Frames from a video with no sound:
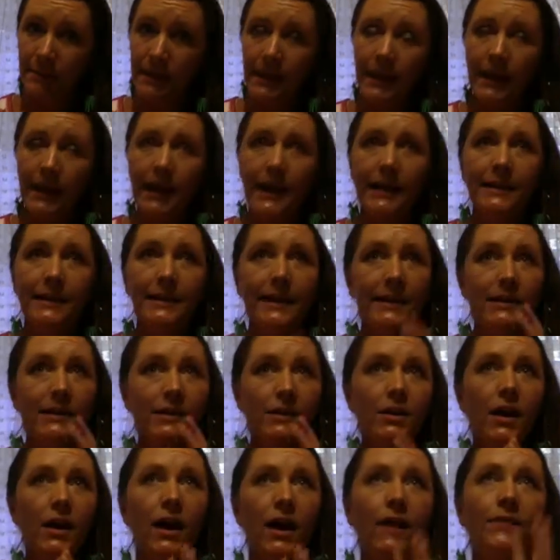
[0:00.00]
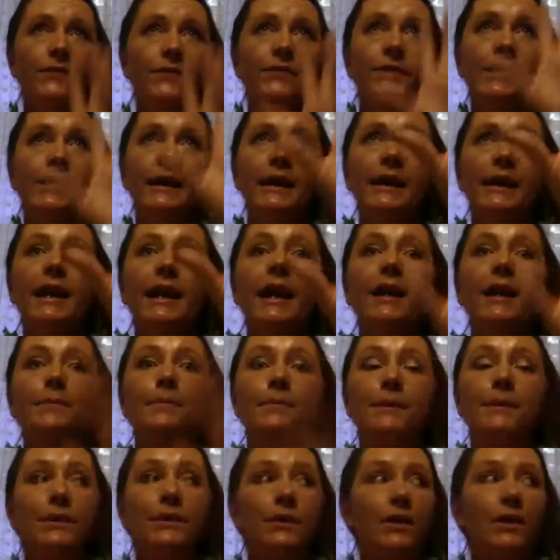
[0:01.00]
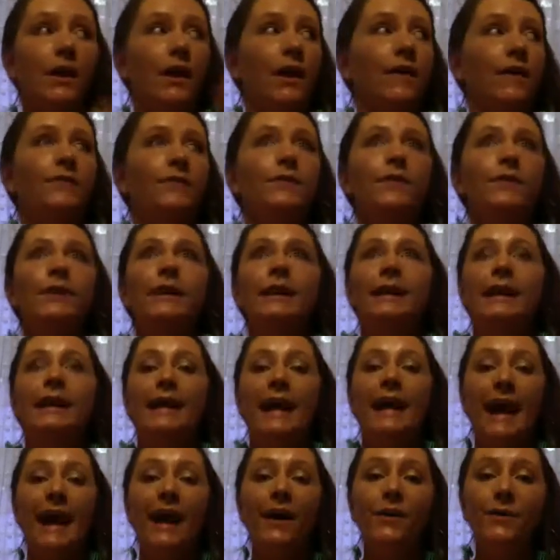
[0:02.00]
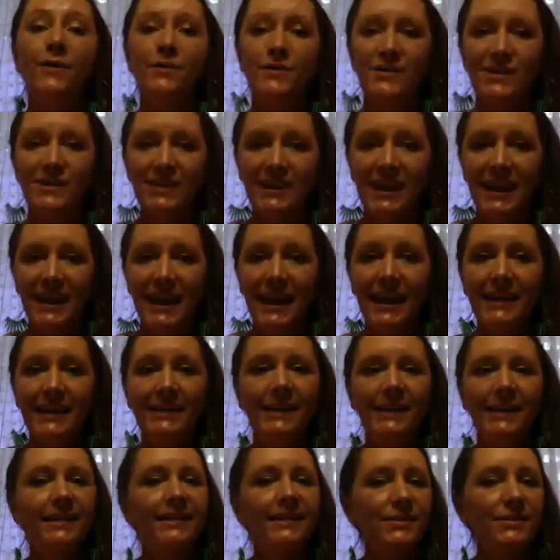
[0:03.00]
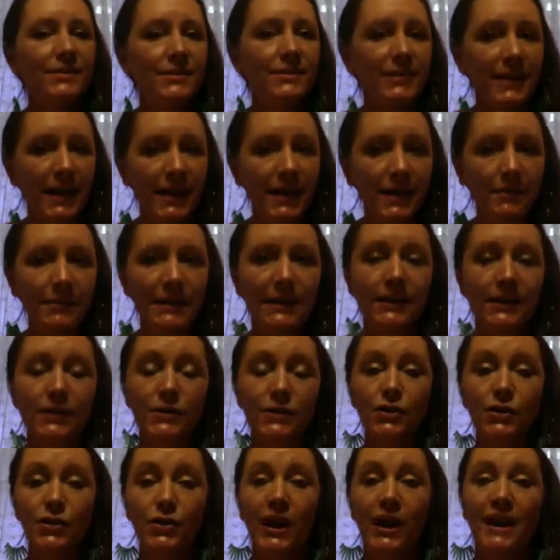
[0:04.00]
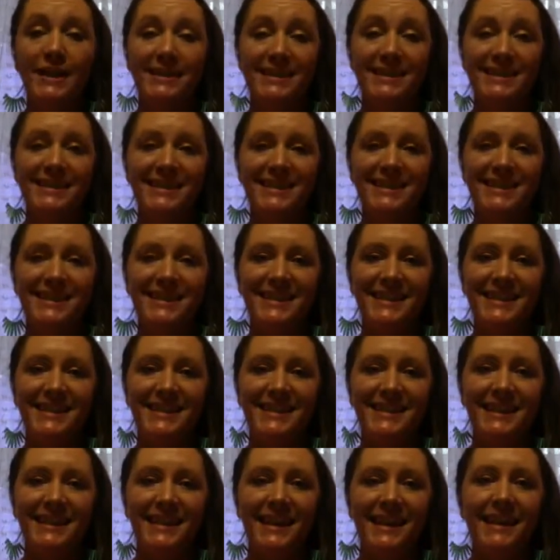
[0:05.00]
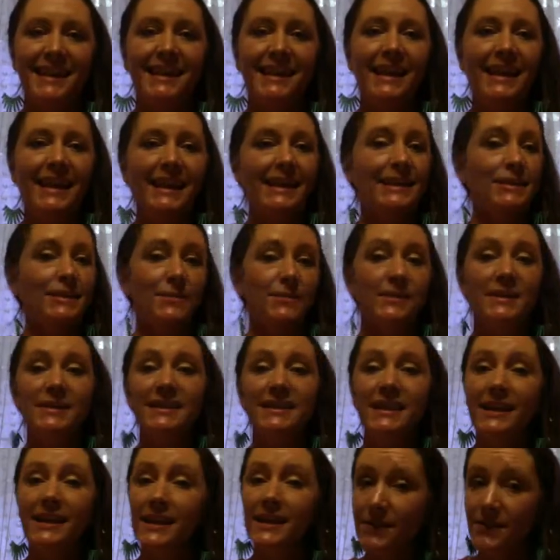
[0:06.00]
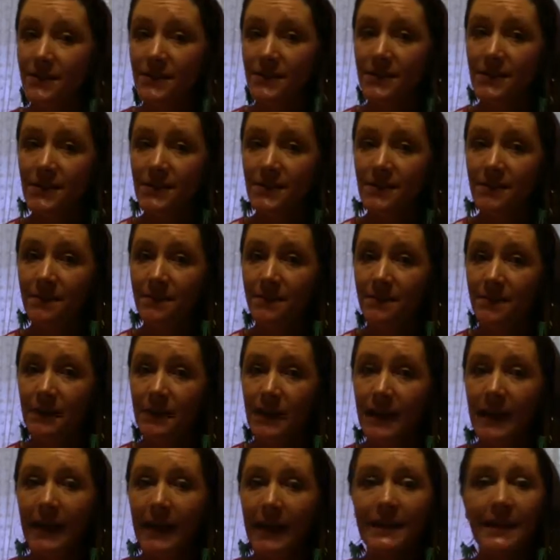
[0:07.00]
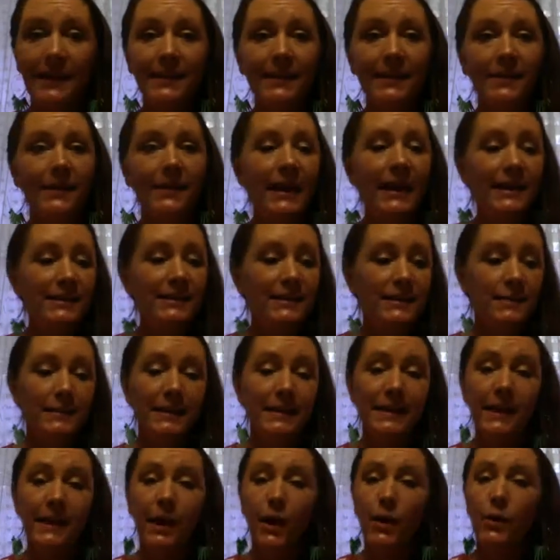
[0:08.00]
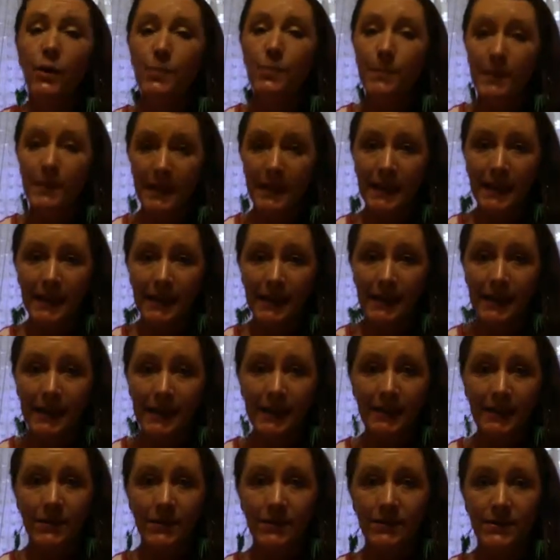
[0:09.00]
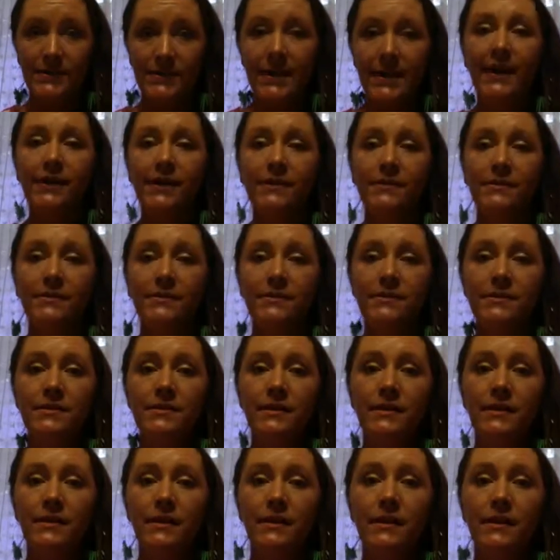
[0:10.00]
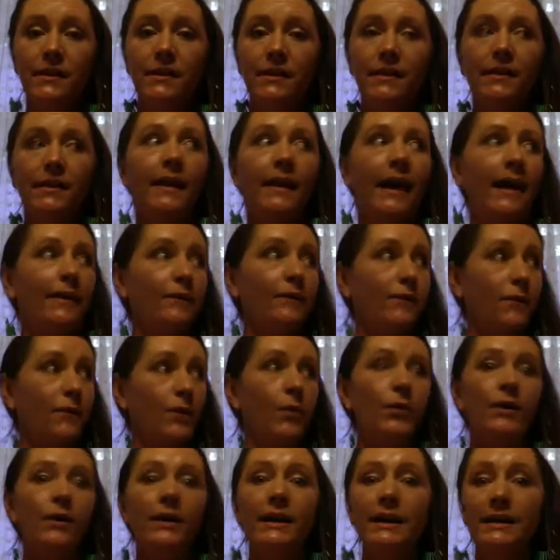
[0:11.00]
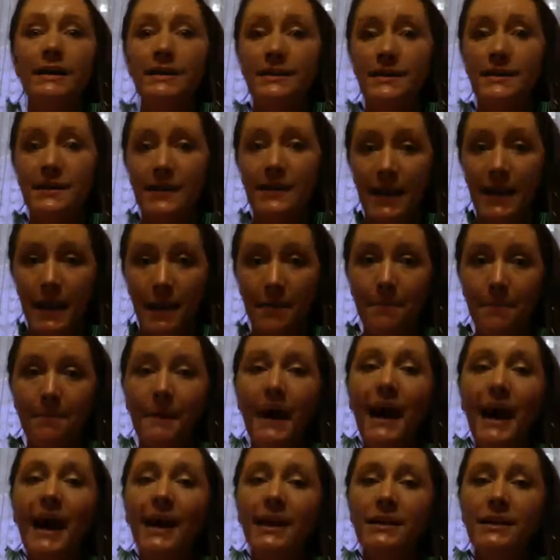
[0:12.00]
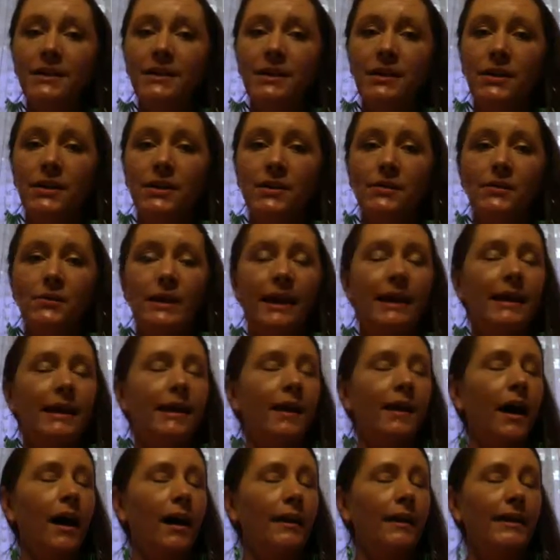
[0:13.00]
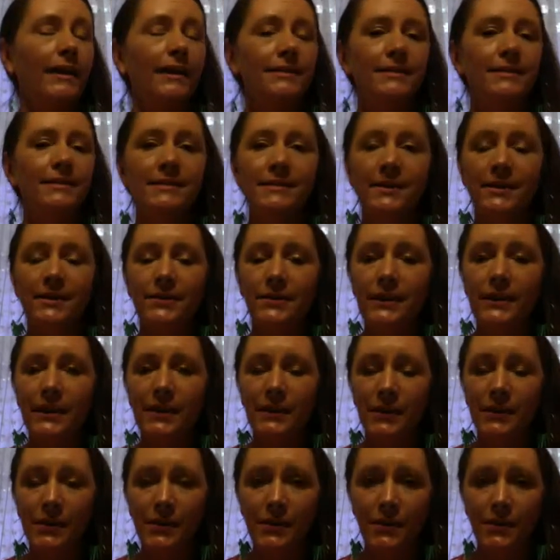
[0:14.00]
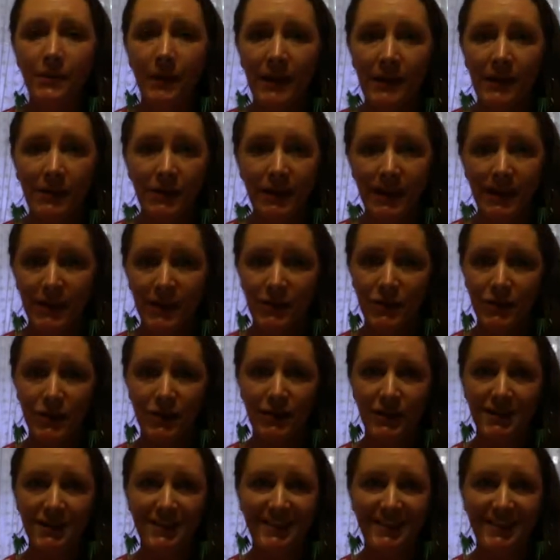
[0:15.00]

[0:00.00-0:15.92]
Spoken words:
And then you're offering it up, you're offering it out. And then there's got to be the trust that it's received. And then there has to be the opening in your cells that for it to come back to you and not necessarily look the way you think it should.